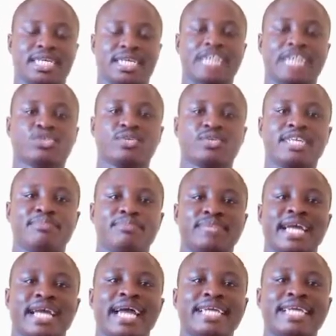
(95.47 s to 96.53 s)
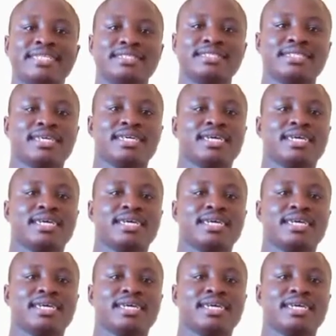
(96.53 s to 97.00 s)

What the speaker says: The rationale behind